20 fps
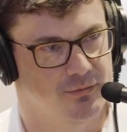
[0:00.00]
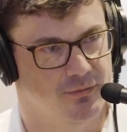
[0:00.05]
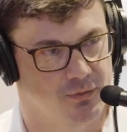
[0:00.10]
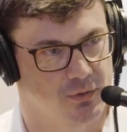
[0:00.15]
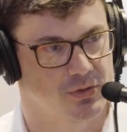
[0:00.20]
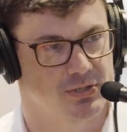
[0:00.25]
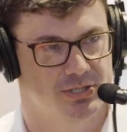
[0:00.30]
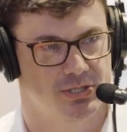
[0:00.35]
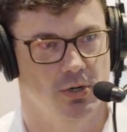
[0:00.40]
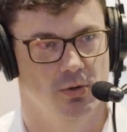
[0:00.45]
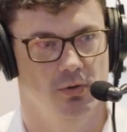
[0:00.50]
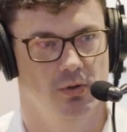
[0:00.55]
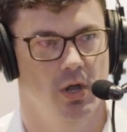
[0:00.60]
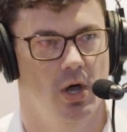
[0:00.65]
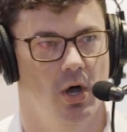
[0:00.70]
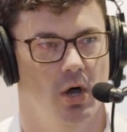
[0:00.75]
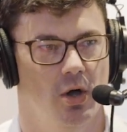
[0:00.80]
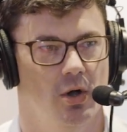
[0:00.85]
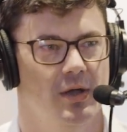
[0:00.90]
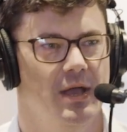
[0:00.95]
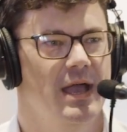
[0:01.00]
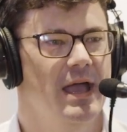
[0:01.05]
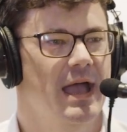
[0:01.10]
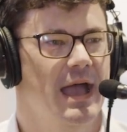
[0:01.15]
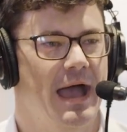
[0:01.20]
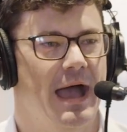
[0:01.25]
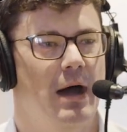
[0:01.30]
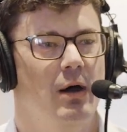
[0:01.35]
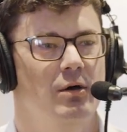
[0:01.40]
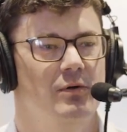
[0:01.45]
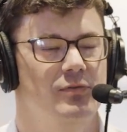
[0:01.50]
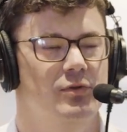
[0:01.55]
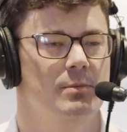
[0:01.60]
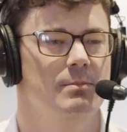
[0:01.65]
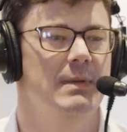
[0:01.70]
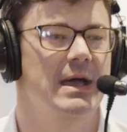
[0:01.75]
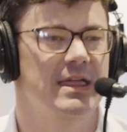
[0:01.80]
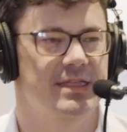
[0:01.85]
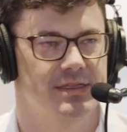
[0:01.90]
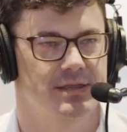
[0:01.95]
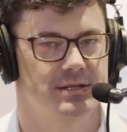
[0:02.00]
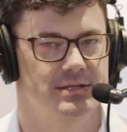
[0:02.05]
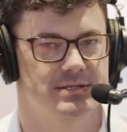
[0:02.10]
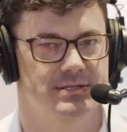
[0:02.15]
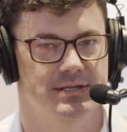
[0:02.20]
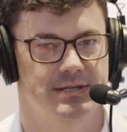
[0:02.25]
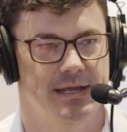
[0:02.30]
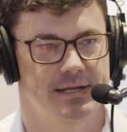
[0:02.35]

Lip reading: for so long. How have your methods in